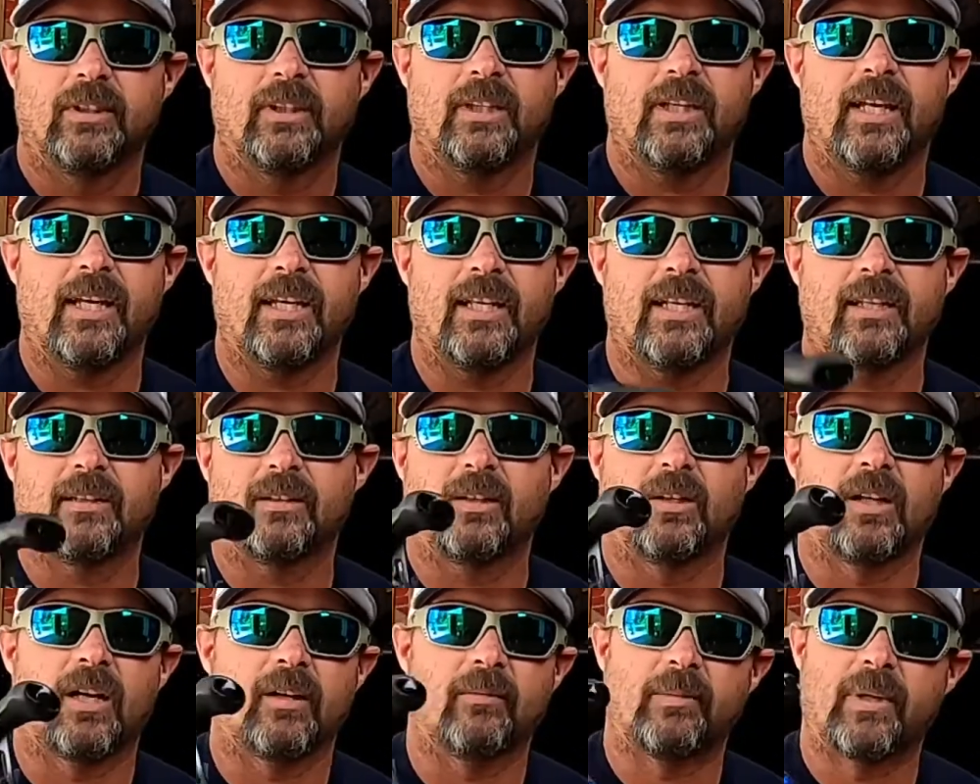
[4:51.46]
in it.
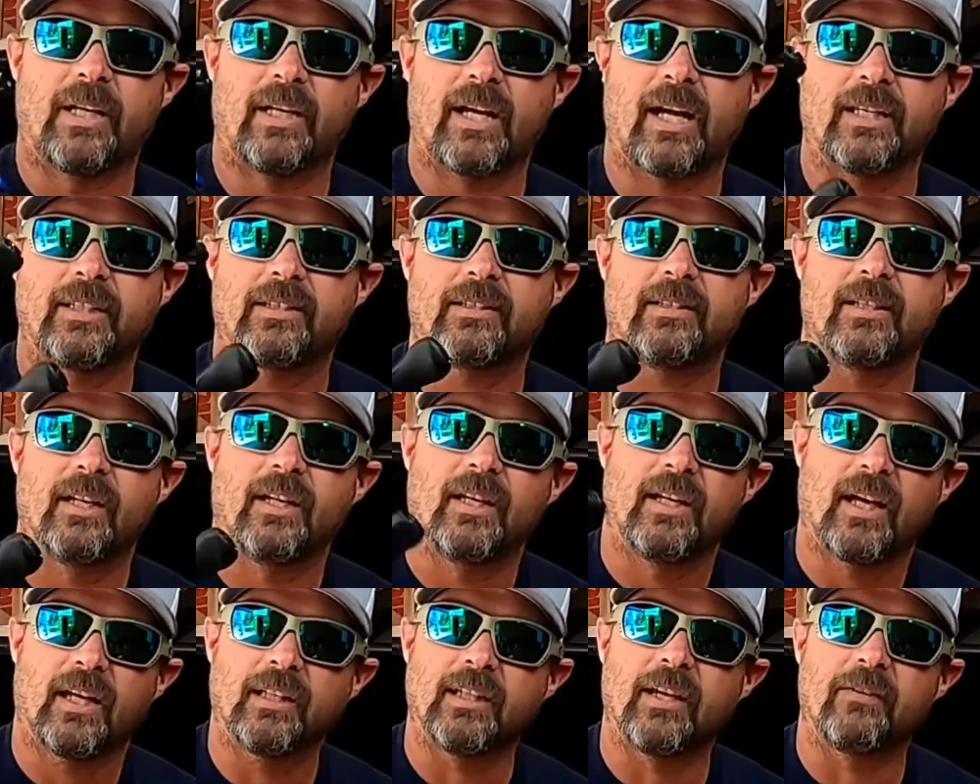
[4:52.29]
Oh man, I
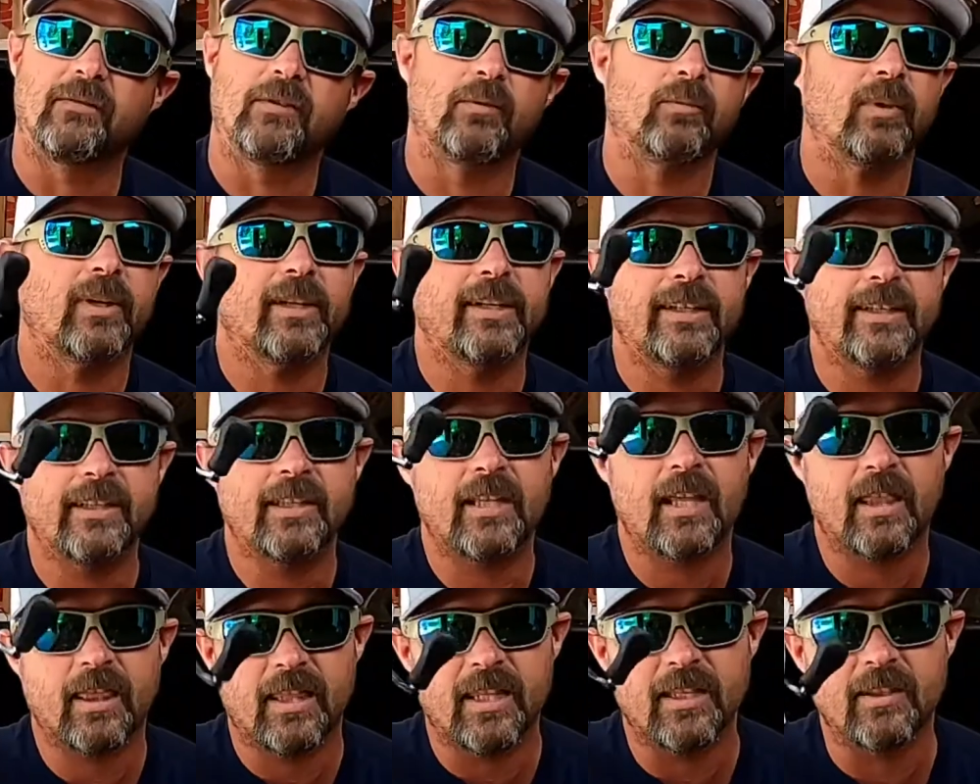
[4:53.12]
love the
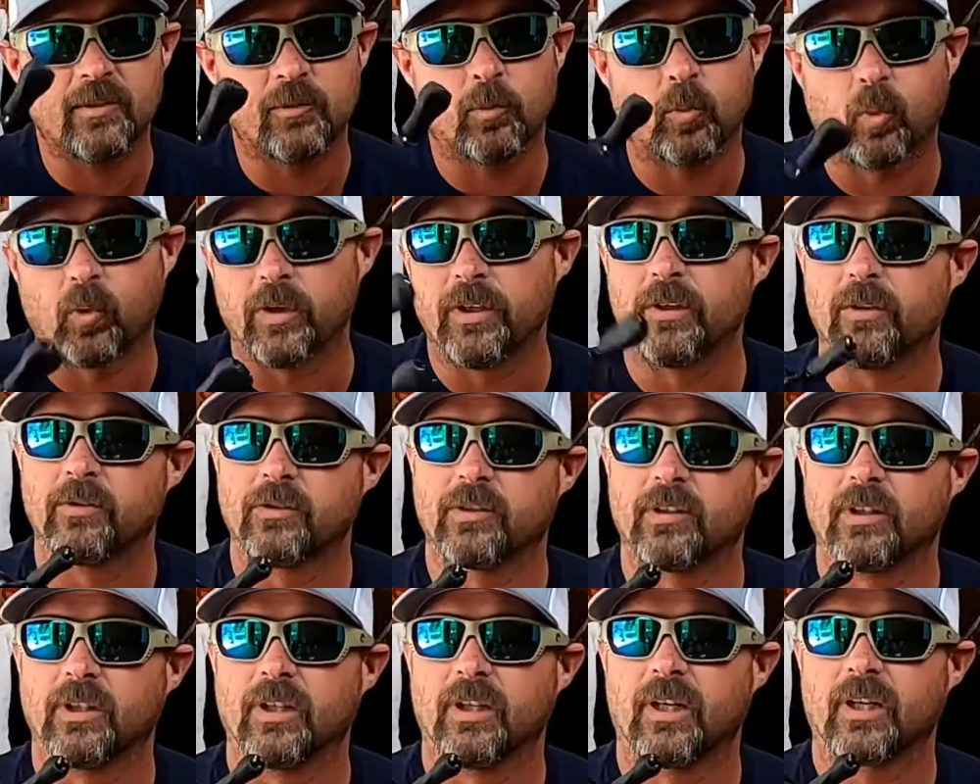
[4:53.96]
way these
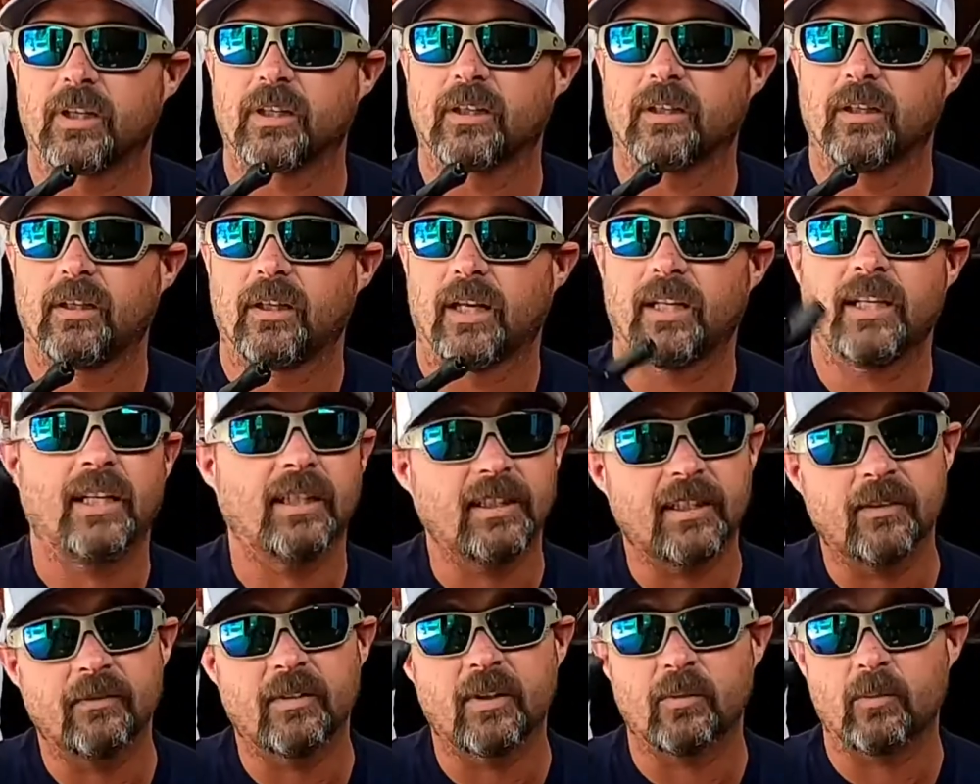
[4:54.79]
reels look, and I
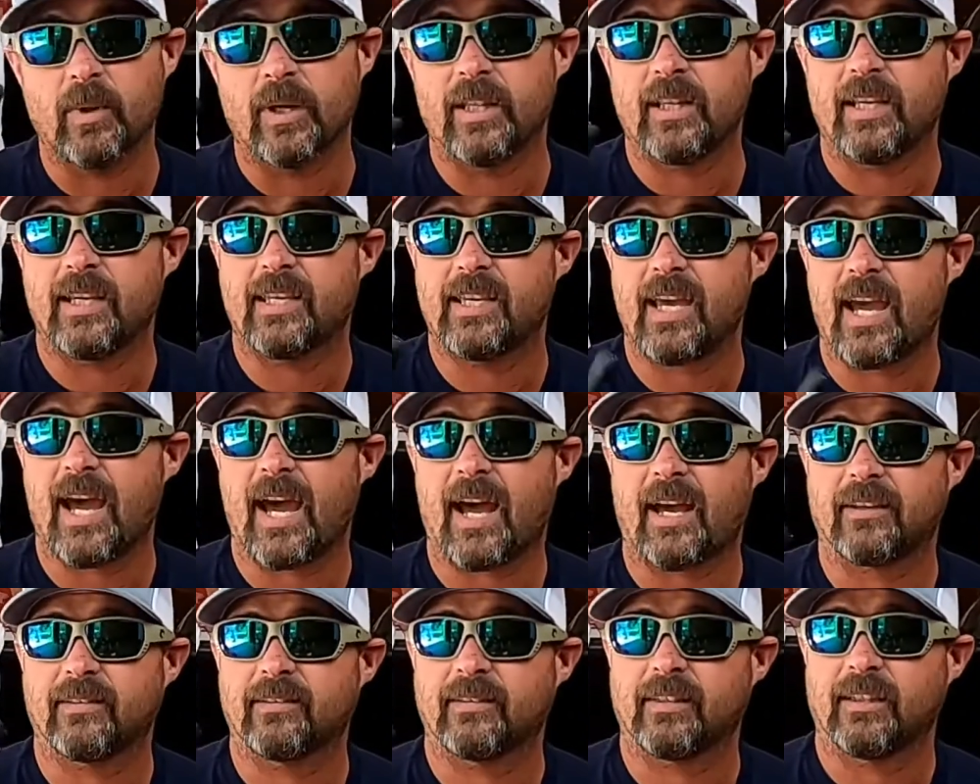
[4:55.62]
love the way they
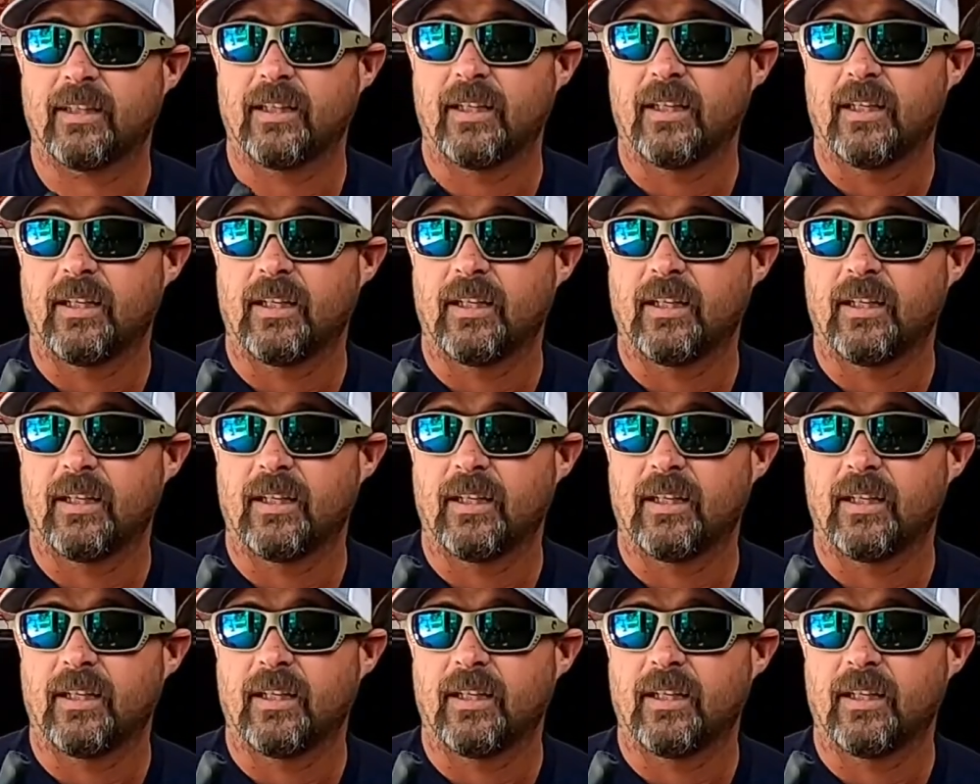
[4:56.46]
cast.